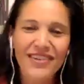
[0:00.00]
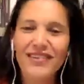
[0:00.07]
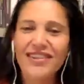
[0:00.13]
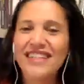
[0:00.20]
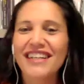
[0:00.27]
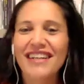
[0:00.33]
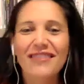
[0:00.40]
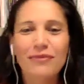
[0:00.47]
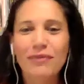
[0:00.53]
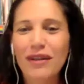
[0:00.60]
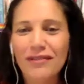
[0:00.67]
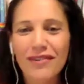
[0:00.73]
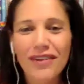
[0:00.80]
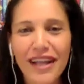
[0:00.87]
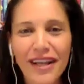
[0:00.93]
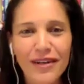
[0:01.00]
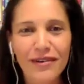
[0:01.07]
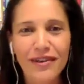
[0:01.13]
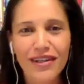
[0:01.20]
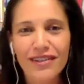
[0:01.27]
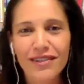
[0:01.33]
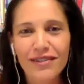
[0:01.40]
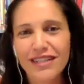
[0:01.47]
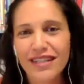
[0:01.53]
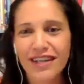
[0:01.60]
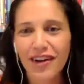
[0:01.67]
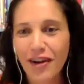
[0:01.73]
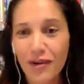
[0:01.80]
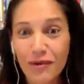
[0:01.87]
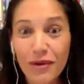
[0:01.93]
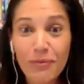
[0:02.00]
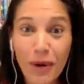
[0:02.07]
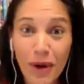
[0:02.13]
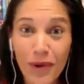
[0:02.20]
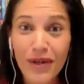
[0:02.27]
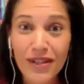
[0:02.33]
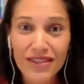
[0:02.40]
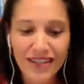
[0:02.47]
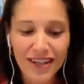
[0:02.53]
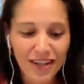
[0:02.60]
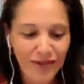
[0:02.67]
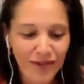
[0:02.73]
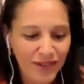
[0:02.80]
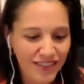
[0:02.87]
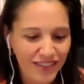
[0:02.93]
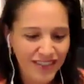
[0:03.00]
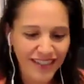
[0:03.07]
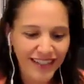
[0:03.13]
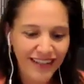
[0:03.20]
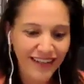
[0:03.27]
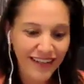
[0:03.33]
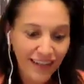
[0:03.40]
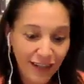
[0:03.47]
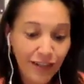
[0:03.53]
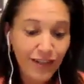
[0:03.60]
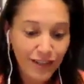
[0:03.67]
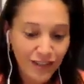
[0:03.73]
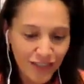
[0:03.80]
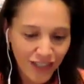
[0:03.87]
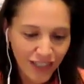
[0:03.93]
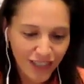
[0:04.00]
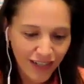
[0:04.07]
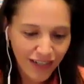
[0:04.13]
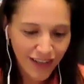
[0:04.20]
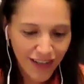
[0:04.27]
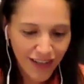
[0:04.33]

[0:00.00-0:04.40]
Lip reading: We didn't have to pay for catering. There was like 100 poets there, which is like legit.